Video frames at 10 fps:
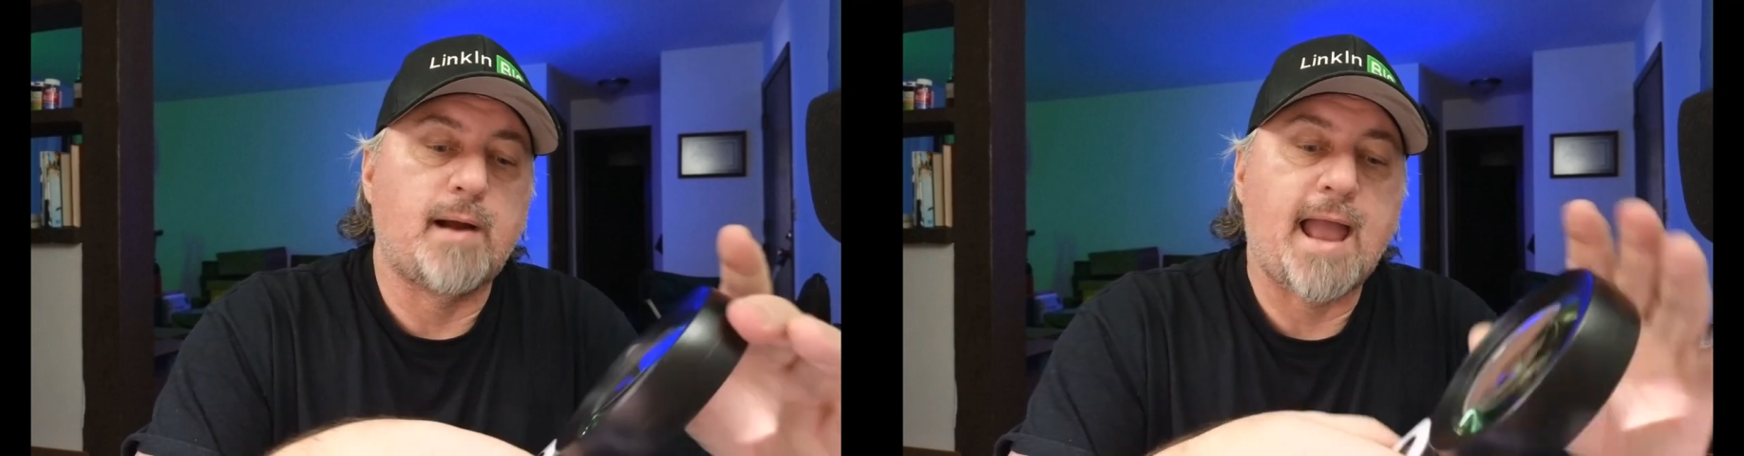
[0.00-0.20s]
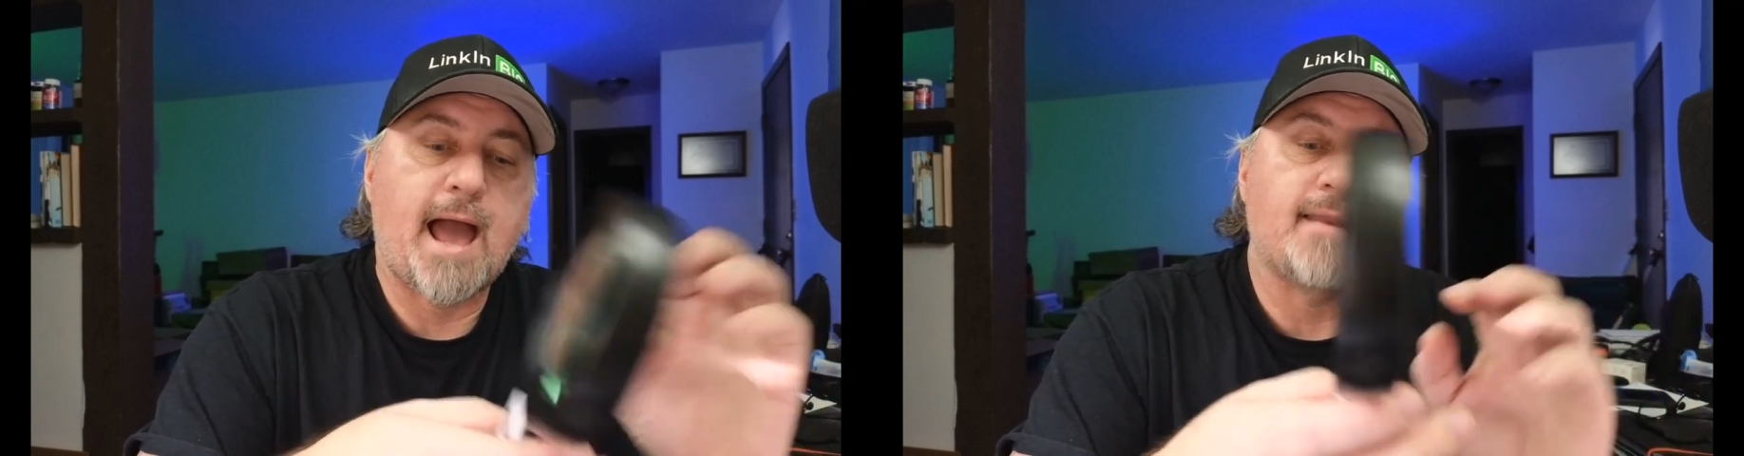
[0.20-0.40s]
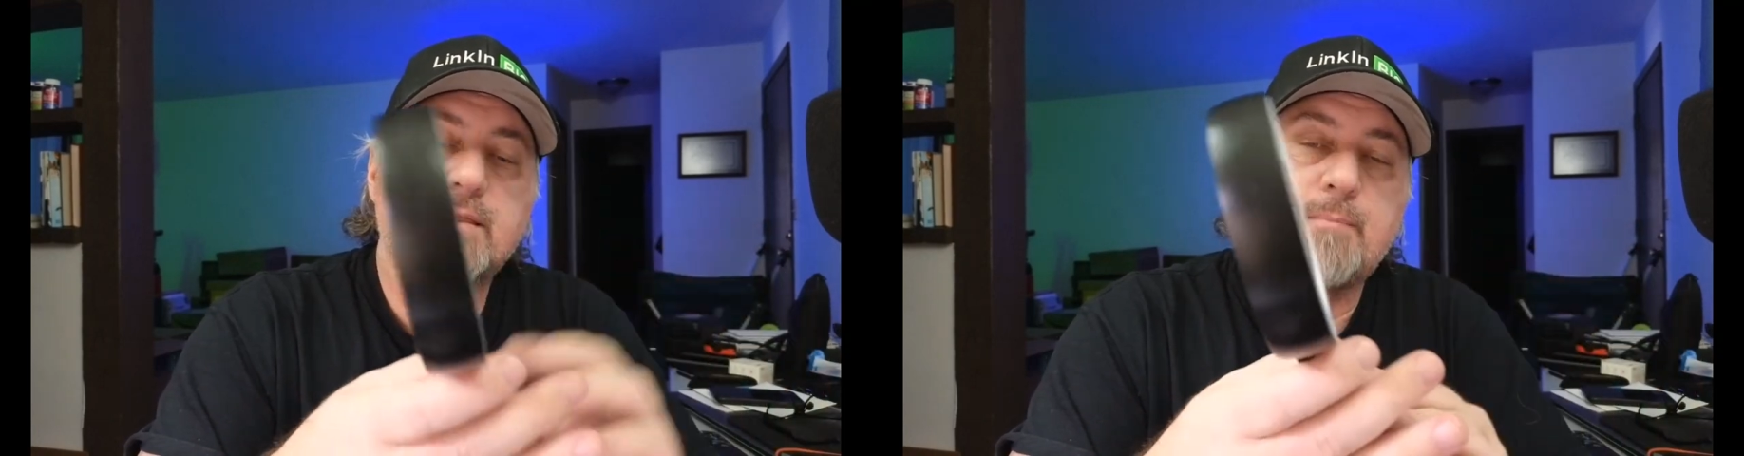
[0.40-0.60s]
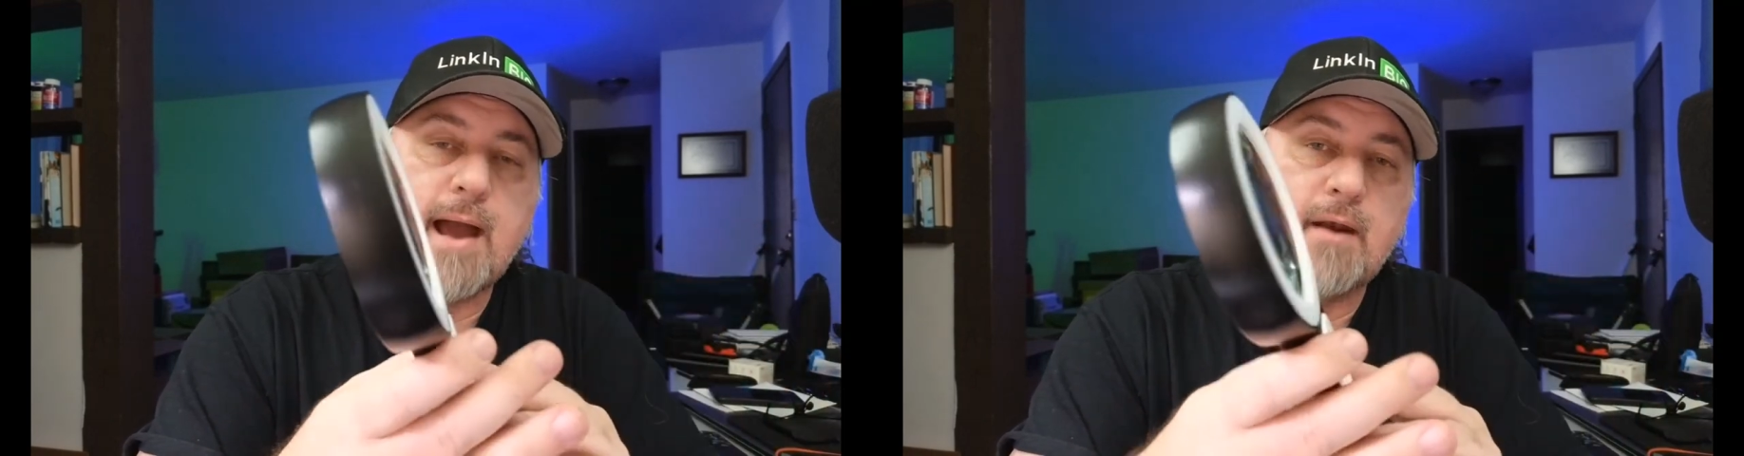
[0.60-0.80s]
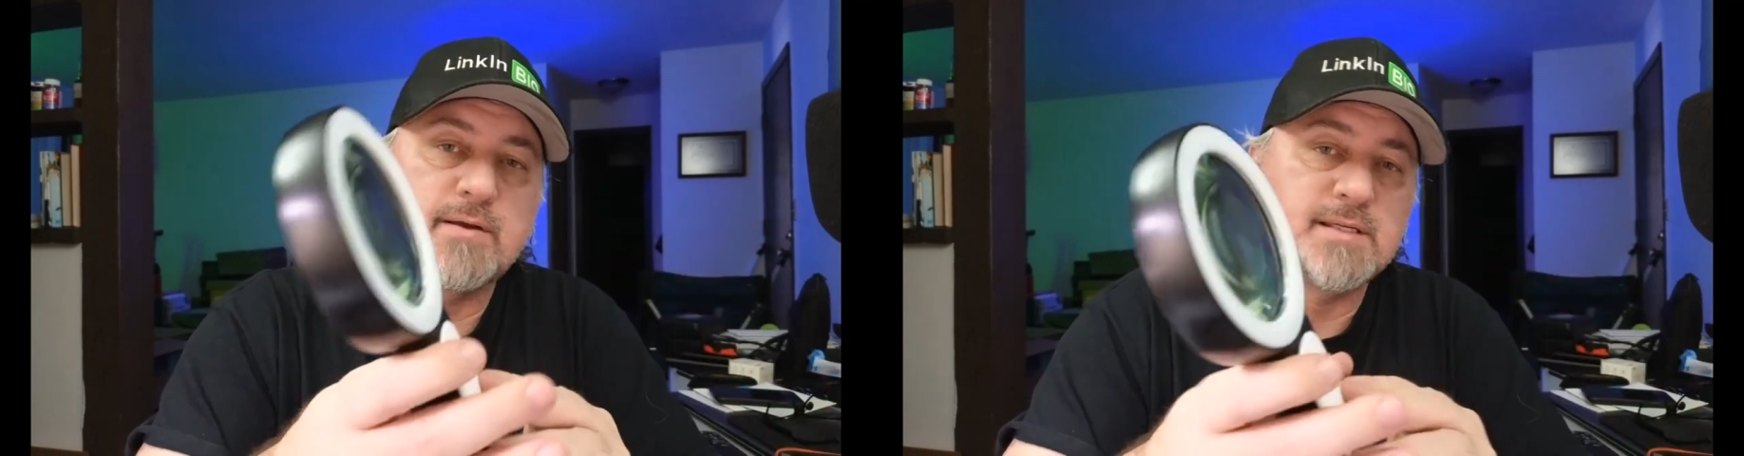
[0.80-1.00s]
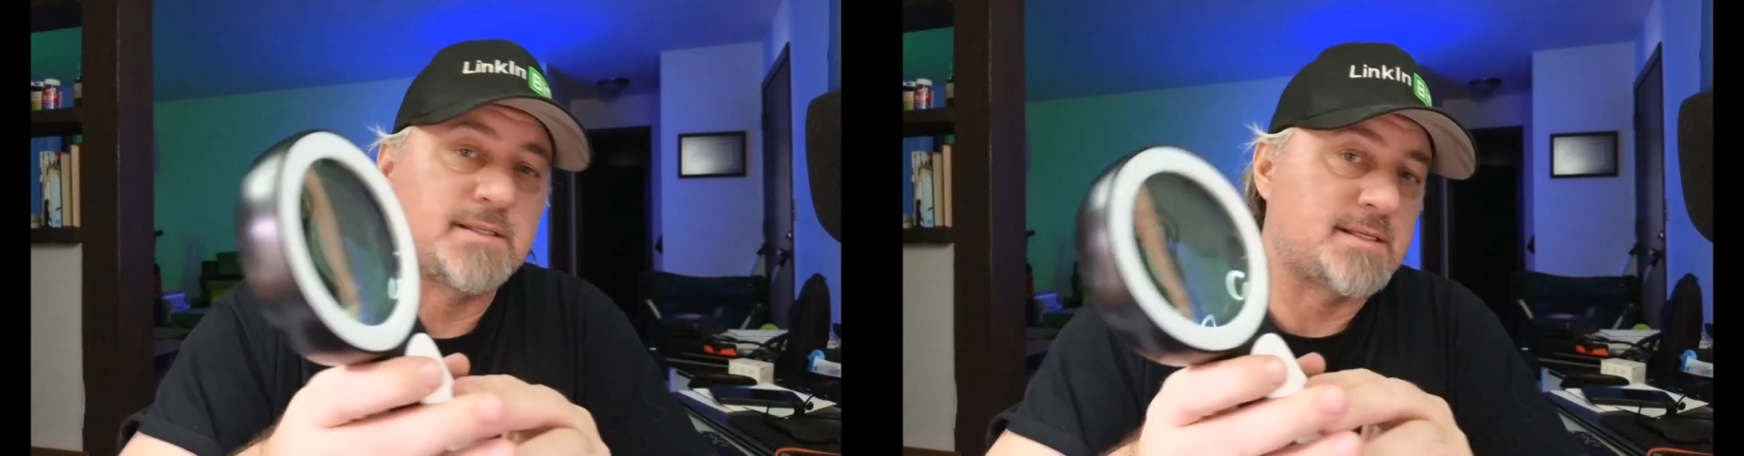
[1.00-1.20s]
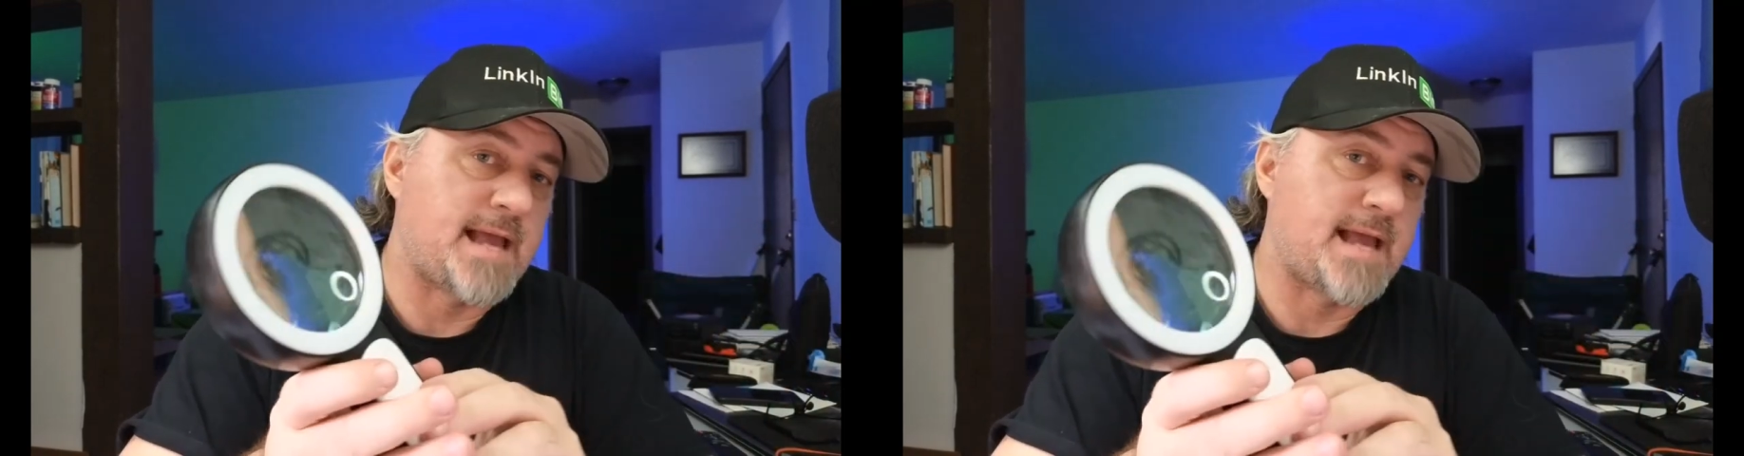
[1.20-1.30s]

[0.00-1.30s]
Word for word: by adding the batteries, it does